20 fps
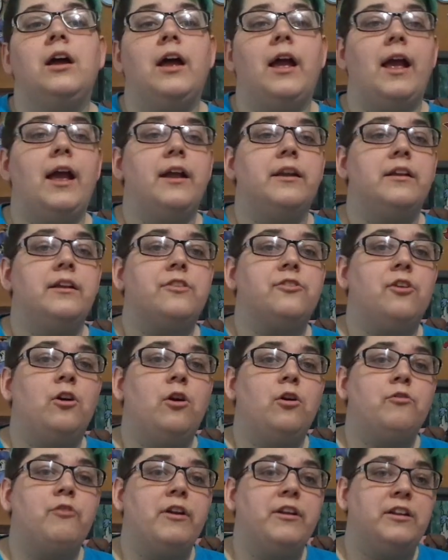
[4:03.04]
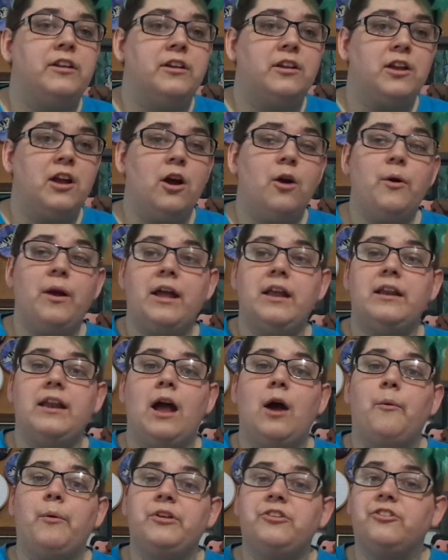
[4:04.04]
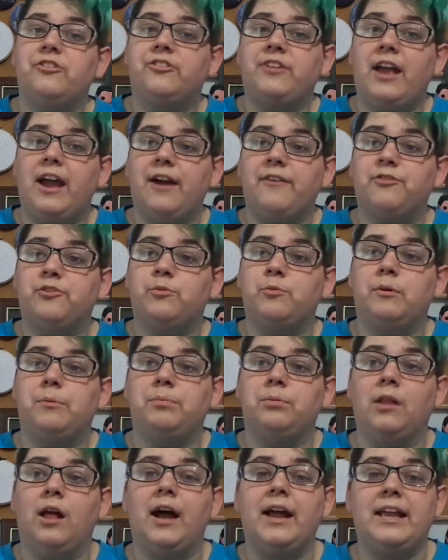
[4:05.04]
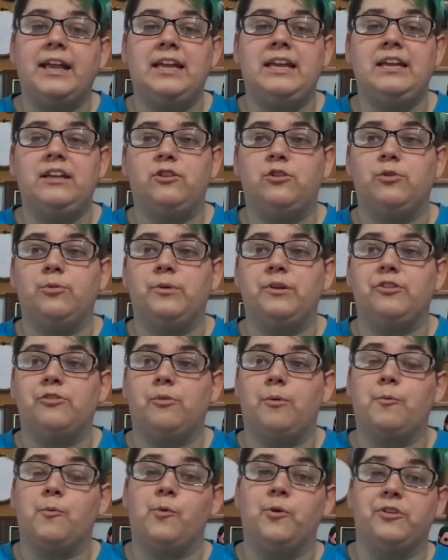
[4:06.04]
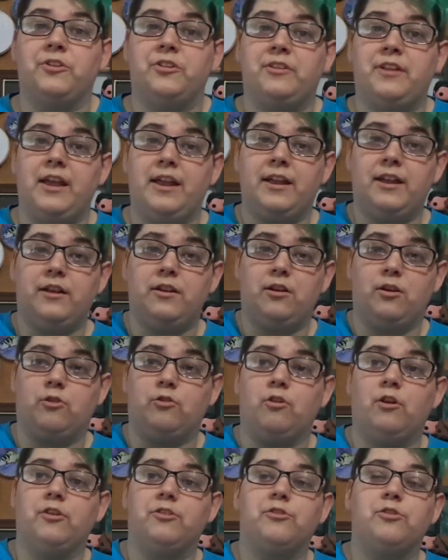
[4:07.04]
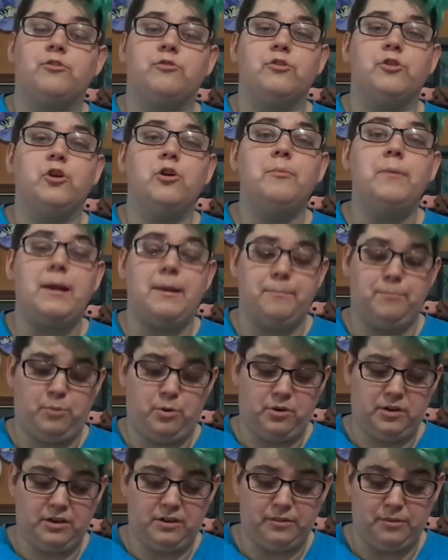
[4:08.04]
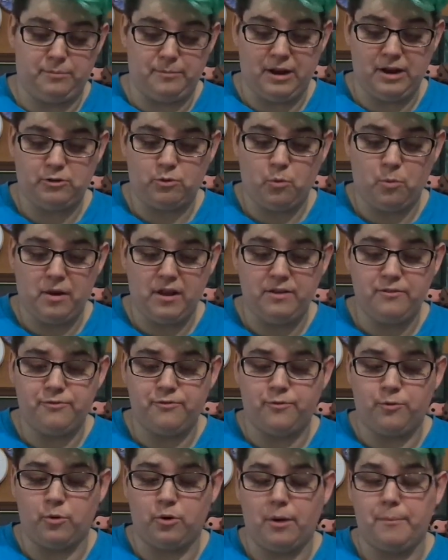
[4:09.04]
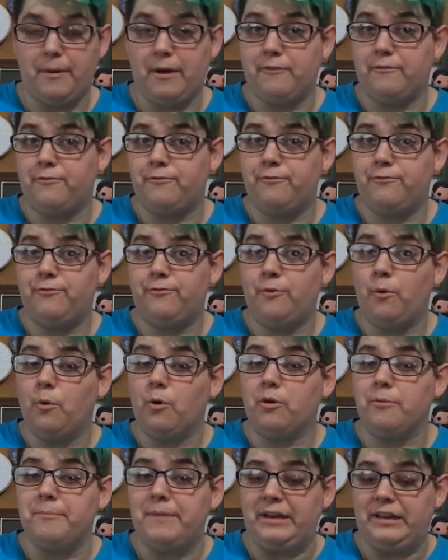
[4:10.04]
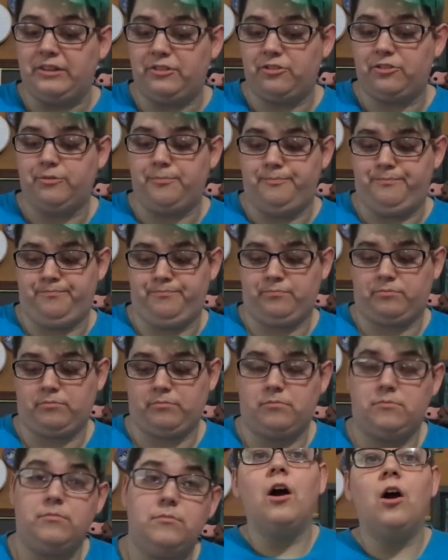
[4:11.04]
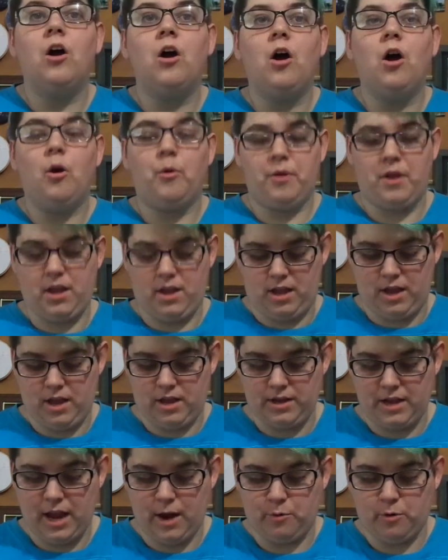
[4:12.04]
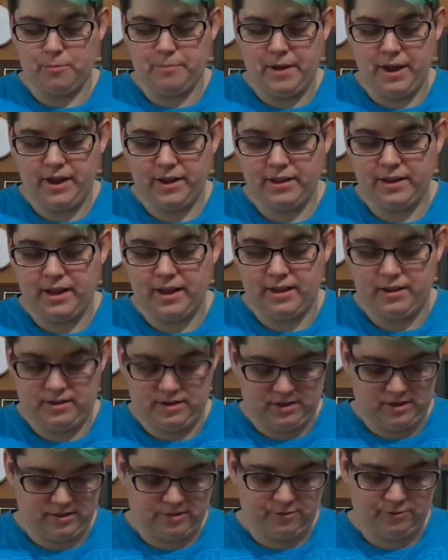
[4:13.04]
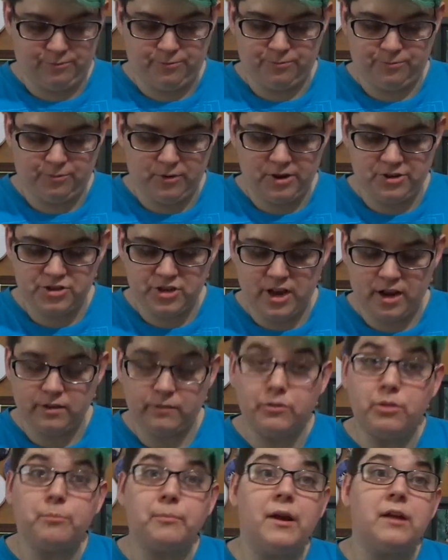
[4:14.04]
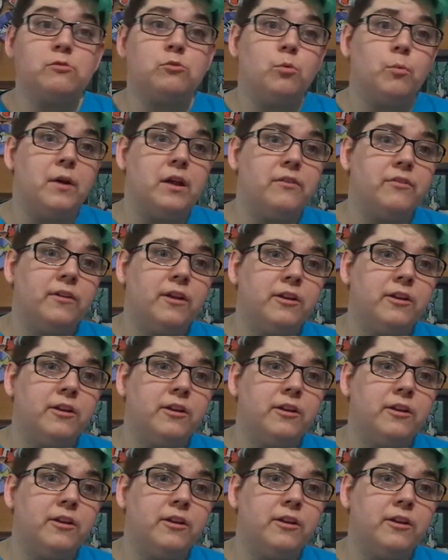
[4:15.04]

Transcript: And it's all ready to go, and now we just have to apply heat to it. So I'm going to take it across the room and put it in the microwave for about four minutes. Okay, and now we're back, and it's fresh out of the microwave. And